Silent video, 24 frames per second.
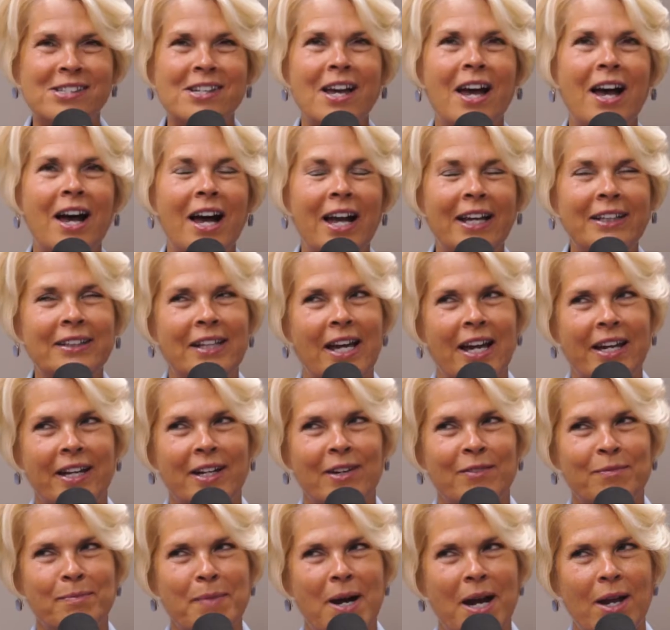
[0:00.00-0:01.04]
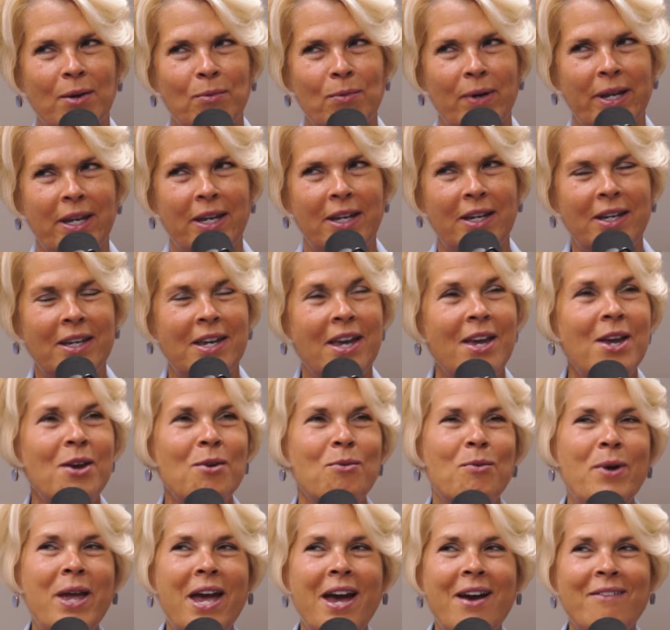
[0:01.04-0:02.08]
a highlight of my week.
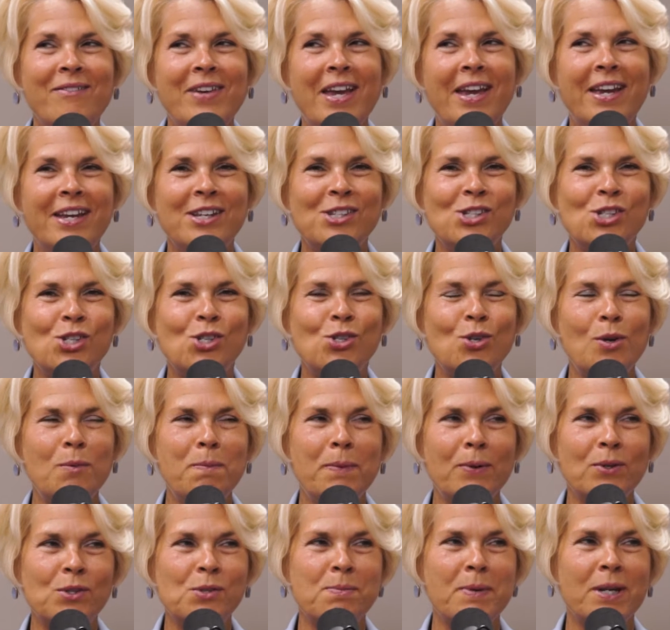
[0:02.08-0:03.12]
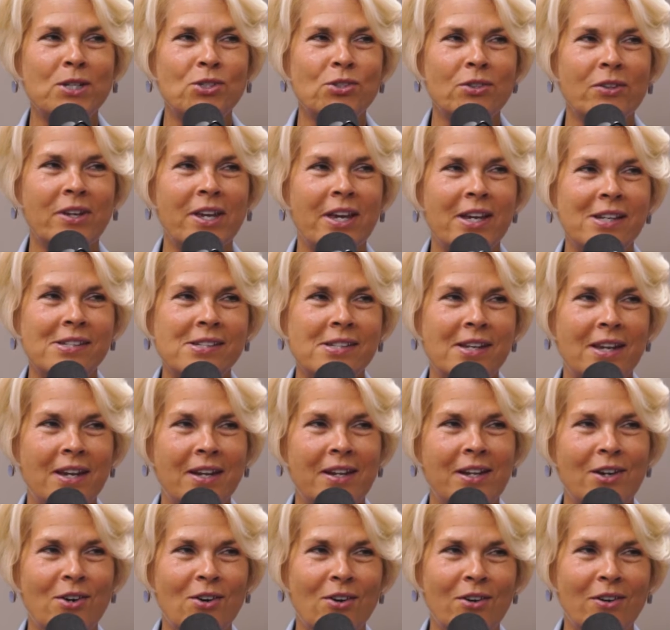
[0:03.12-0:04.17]
We have a super special guest, Annie
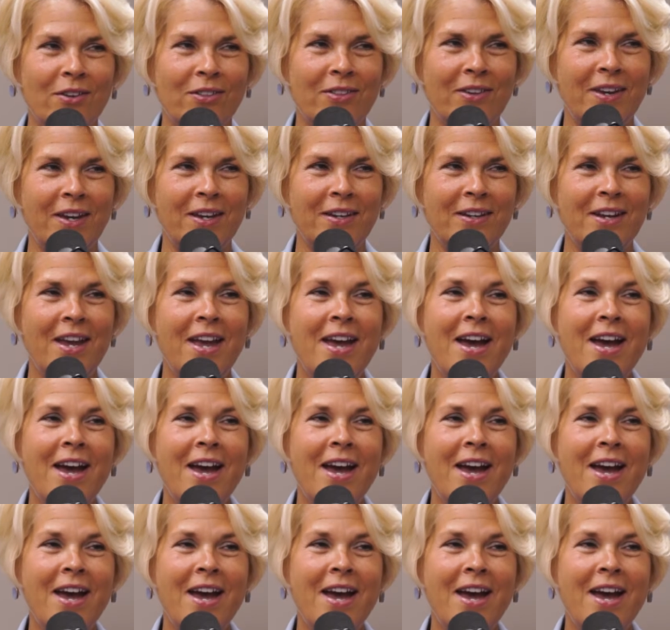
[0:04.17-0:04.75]
Carnathan.